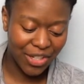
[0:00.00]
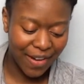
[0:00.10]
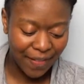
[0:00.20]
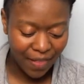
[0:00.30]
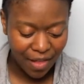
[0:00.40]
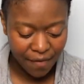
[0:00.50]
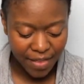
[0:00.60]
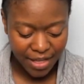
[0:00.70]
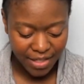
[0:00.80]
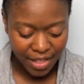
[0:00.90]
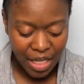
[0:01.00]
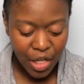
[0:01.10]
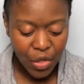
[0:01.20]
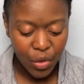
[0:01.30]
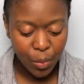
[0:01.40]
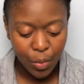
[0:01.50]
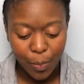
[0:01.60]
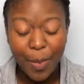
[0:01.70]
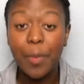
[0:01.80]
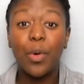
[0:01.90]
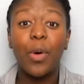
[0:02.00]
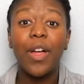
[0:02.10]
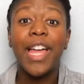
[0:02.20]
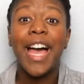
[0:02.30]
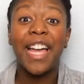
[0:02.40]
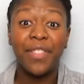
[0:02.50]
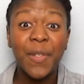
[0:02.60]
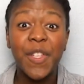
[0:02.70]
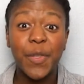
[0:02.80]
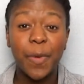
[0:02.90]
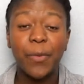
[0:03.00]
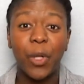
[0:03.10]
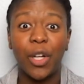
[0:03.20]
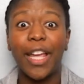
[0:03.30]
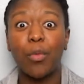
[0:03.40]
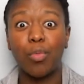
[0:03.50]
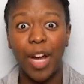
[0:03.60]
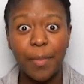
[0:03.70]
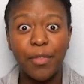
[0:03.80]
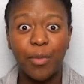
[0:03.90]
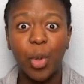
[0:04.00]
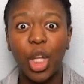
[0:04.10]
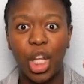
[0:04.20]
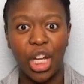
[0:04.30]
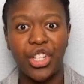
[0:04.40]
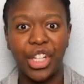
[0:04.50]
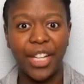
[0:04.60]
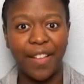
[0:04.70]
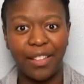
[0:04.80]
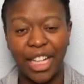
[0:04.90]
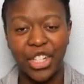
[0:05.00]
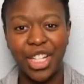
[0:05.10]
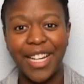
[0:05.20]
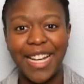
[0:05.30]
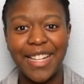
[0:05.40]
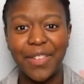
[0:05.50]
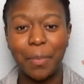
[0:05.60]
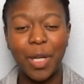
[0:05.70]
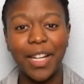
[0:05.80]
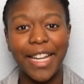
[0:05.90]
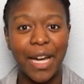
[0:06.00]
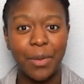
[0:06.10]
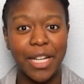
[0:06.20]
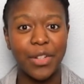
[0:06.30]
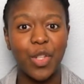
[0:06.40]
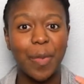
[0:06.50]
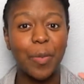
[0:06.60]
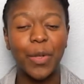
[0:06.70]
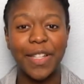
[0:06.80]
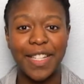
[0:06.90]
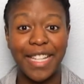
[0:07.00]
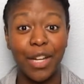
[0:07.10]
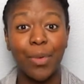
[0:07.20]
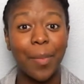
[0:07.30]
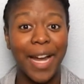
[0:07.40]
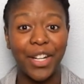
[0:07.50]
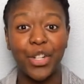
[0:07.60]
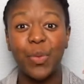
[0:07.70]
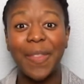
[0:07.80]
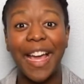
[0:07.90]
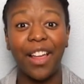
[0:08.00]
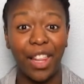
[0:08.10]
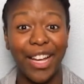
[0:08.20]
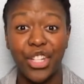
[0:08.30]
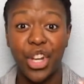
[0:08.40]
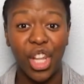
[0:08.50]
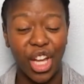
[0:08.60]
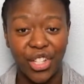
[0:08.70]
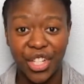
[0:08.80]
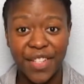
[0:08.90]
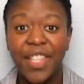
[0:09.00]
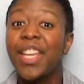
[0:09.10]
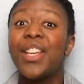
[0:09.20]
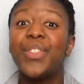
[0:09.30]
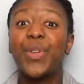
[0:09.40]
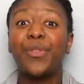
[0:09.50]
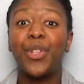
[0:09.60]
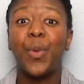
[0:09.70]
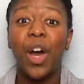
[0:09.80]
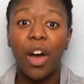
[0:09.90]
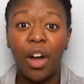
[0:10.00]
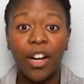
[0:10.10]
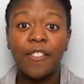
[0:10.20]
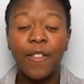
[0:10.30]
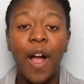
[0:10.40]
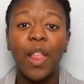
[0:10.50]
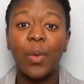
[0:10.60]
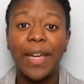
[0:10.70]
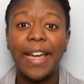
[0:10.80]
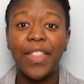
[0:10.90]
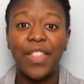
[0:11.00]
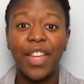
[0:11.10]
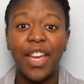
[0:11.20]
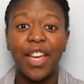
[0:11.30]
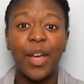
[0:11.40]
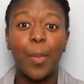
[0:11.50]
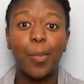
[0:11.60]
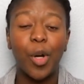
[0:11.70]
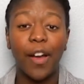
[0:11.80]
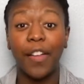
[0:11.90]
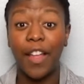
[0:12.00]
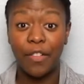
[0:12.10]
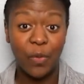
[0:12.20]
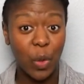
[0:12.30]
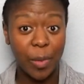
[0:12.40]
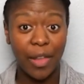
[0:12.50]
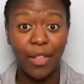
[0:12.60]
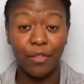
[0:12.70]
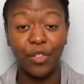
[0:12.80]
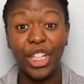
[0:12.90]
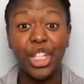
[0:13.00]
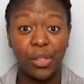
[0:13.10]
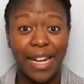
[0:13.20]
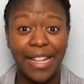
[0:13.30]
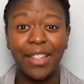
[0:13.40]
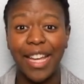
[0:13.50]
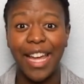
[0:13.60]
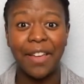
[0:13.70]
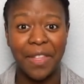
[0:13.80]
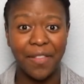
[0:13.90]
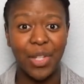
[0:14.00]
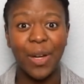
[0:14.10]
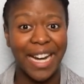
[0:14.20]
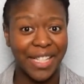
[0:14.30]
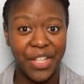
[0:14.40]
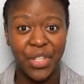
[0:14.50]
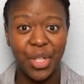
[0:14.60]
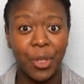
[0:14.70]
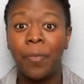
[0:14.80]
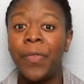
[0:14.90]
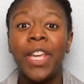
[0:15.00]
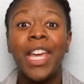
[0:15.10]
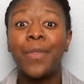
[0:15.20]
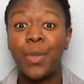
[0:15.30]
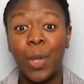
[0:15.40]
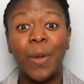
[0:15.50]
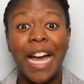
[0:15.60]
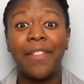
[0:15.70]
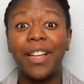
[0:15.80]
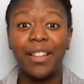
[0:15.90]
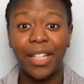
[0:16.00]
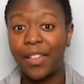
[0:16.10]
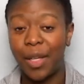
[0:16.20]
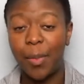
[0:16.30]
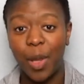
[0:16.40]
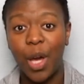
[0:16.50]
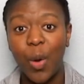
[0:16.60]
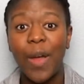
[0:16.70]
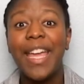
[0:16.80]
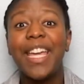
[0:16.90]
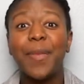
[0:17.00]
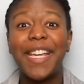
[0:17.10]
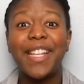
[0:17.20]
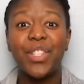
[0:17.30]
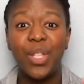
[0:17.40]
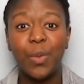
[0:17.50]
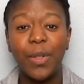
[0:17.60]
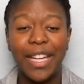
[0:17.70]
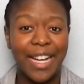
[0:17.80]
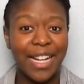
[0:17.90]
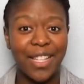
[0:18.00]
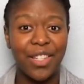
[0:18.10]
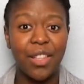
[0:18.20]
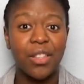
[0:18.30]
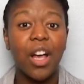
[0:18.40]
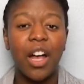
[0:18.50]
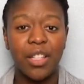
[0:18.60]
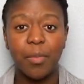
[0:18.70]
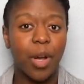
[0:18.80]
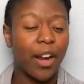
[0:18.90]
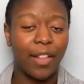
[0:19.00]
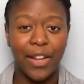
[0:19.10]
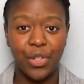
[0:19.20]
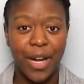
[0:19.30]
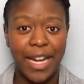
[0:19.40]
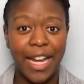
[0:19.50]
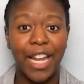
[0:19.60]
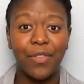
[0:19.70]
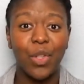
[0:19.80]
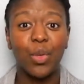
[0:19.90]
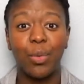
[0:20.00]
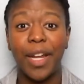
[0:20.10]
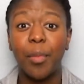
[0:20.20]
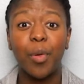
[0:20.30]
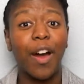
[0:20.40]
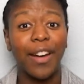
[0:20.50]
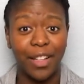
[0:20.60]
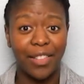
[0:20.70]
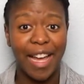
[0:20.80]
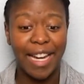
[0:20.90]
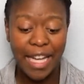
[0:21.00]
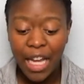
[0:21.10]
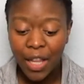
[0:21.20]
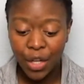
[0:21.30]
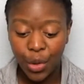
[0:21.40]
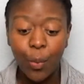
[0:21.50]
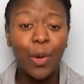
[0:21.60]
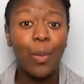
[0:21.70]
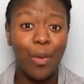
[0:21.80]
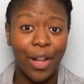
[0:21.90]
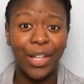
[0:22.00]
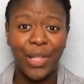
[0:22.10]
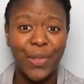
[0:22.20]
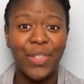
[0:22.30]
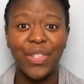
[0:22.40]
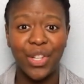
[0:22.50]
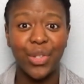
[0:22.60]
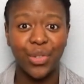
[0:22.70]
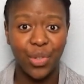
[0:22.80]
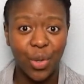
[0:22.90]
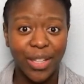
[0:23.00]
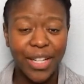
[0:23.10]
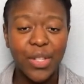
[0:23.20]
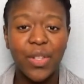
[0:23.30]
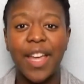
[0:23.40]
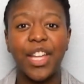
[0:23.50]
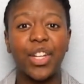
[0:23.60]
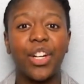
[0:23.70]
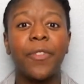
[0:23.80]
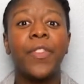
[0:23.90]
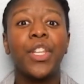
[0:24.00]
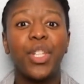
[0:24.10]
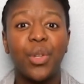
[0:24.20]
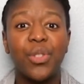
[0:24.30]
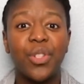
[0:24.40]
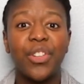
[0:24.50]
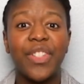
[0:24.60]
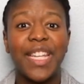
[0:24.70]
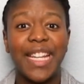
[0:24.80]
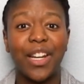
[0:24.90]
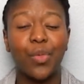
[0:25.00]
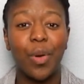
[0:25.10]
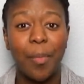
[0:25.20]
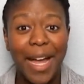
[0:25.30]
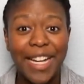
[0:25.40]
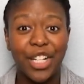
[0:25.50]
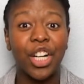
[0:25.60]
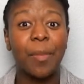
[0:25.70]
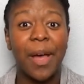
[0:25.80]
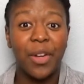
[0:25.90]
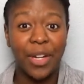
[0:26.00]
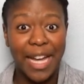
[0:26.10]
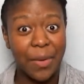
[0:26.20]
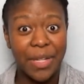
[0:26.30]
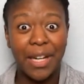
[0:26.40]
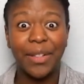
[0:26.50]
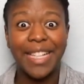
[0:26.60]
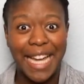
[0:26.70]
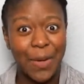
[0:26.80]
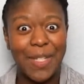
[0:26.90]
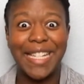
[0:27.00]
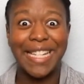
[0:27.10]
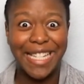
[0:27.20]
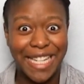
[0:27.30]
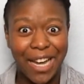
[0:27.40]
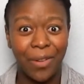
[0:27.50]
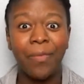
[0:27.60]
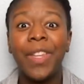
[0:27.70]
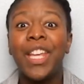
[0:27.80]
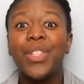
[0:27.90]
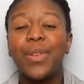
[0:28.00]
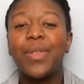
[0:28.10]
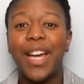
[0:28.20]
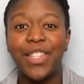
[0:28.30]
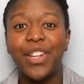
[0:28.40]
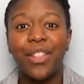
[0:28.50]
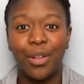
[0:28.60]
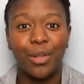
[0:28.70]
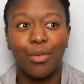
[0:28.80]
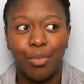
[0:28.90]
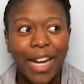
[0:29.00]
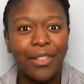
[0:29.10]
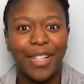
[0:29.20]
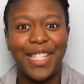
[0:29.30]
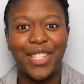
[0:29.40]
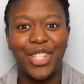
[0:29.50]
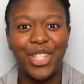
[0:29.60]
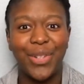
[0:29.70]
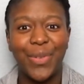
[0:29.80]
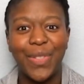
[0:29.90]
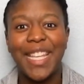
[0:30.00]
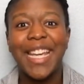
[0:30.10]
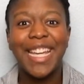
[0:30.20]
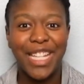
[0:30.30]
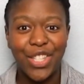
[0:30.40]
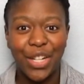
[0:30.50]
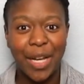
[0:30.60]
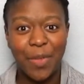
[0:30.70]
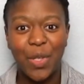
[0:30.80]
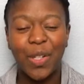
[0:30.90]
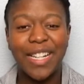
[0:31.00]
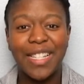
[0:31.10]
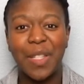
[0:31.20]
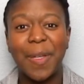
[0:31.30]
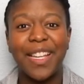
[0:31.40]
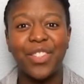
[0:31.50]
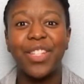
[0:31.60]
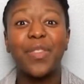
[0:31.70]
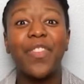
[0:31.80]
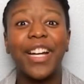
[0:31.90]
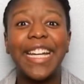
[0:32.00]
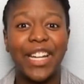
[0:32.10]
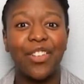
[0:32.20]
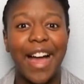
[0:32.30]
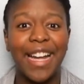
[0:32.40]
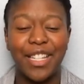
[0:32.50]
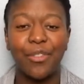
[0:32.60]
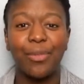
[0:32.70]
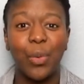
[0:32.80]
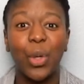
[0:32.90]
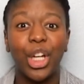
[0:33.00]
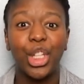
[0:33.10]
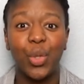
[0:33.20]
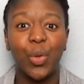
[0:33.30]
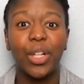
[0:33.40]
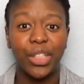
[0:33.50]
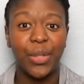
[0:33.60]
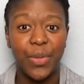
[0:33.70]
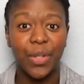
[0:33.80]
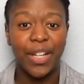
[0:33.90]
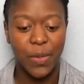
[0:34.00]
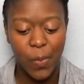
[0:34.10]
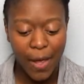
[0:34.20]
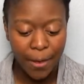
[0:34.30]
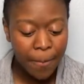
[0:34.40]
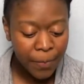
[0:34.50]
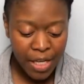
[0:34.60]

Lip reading: I love this. So people, I've used this before, like right before launching a collection, I put a countdown so people can get reminders when that collection launches. So if you are following the product line formula, the free training that I've given you access to, if you don't have it, click the link below because you will get access to this awesome product line training. And if you create a product line, then you will want to use this in your stories so that your users can get a reminder about your countdown counting down. So that's another great reason to use Instagram stories, is because it's very interactive for your user as well.